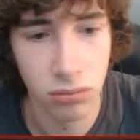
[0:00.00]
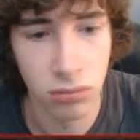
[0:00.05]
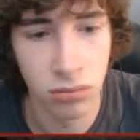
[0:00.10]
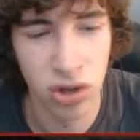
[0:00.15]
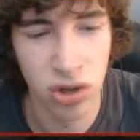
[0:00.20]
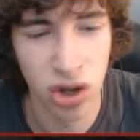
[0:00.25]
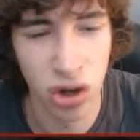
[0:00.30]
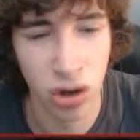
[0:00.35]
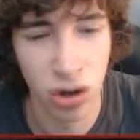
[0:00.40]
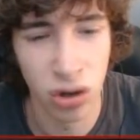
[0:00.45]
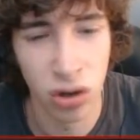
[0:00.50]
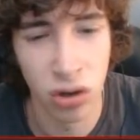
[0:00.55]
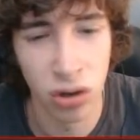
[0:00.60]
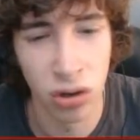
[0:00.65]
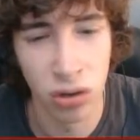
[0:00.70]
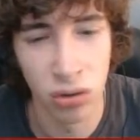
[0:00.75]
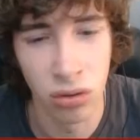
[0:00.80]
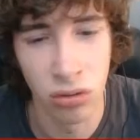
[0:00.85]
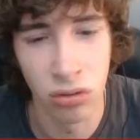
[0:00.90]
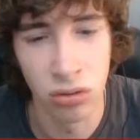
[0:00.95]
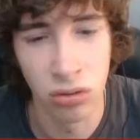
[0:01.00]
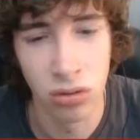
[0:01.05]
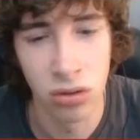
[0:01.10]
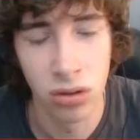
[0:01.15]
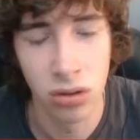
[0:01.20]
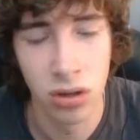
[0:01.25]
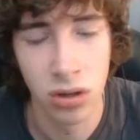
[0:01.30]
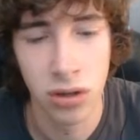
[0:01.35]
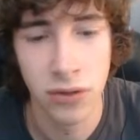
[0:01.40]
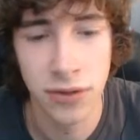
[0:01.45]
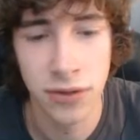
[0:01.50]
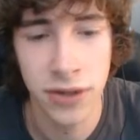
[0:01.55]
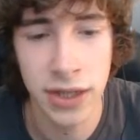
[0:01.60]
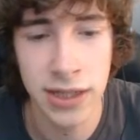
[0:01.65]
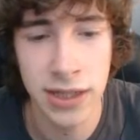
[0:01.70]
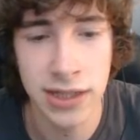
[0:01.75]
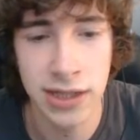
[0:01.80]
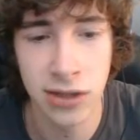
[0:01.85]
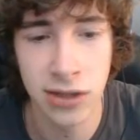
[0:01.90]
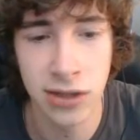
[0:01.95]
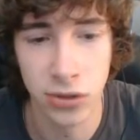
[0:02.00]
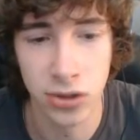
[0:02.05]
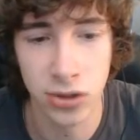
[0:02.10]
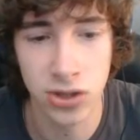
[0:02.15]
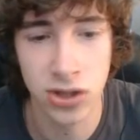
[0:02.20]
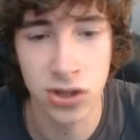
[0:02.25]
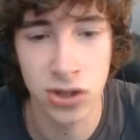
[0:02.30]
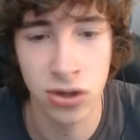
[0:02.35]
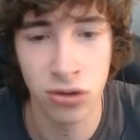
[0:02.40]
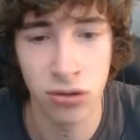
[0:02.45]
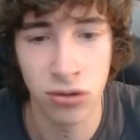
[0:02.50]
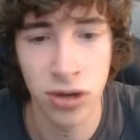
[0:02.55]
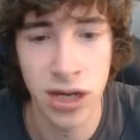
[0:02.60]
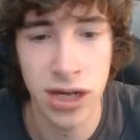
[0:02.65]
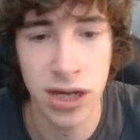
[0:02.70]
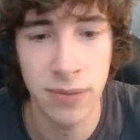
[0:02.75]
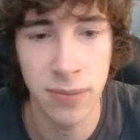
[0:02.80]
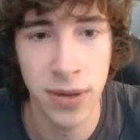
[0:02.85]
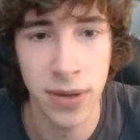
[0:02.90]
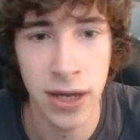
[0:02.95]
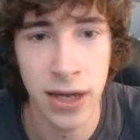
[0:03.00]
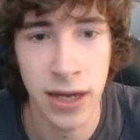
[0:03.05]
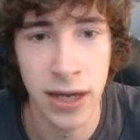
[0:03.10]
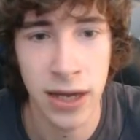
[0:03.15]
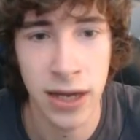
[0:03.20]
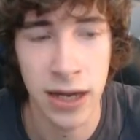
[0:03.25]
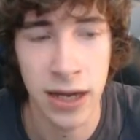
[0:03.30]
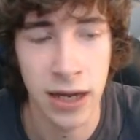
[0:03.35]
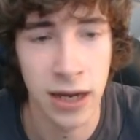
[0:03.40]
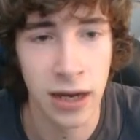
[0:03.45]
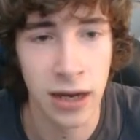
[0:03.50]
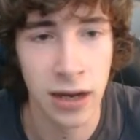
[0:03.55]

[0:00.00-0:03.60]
No. This looks creepy.